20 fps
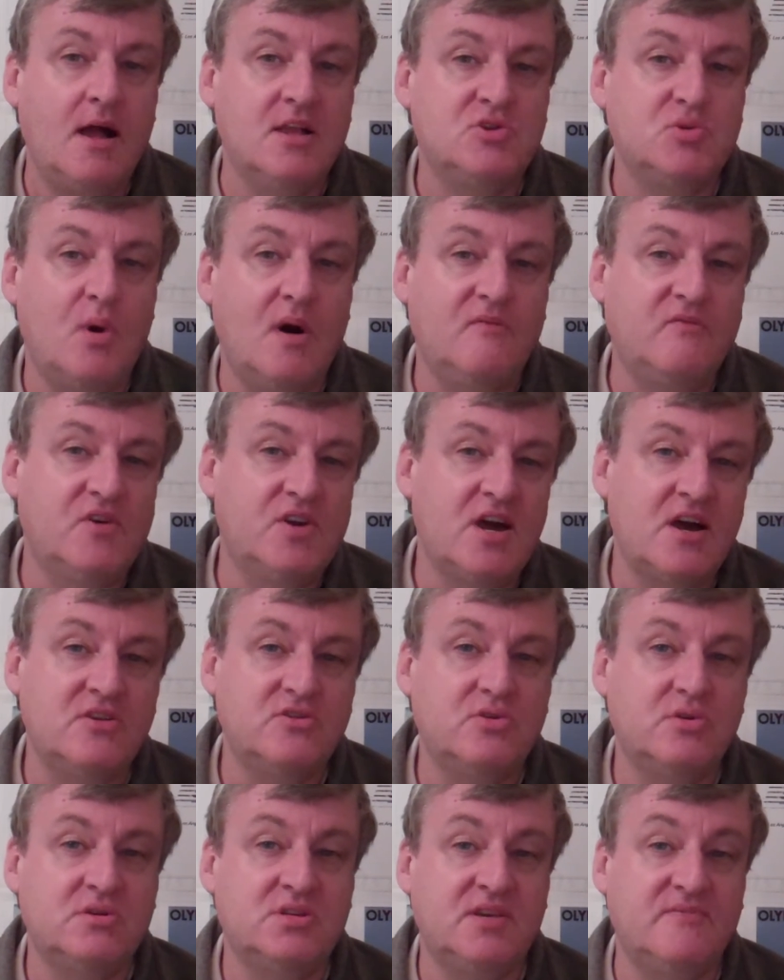12
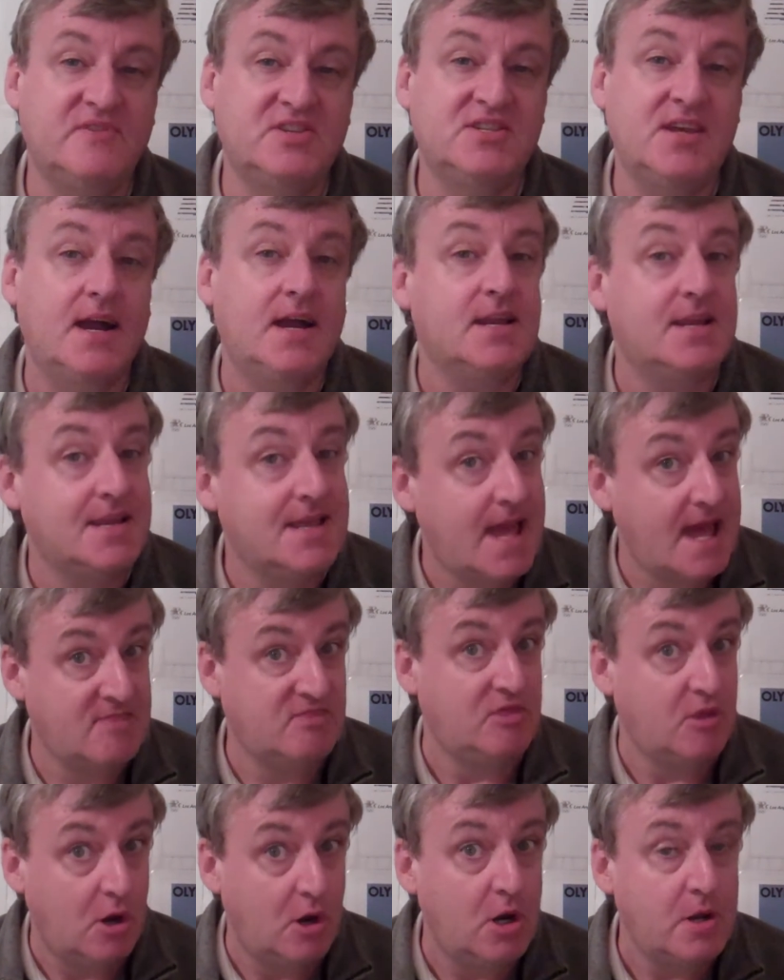one-hundredths of a second and
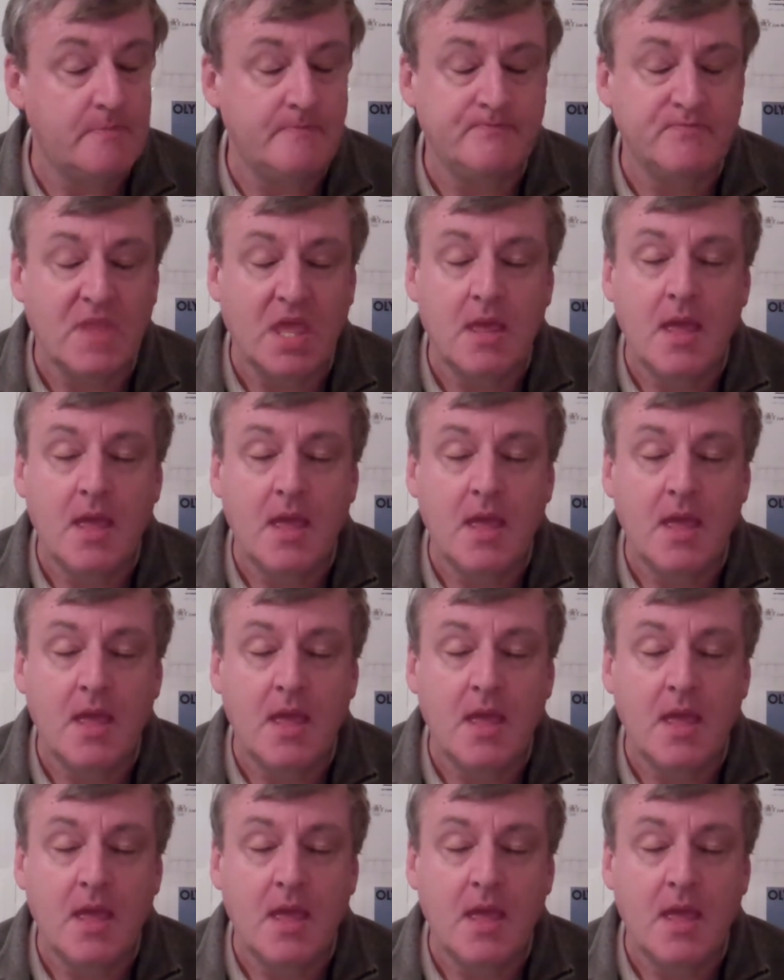got third.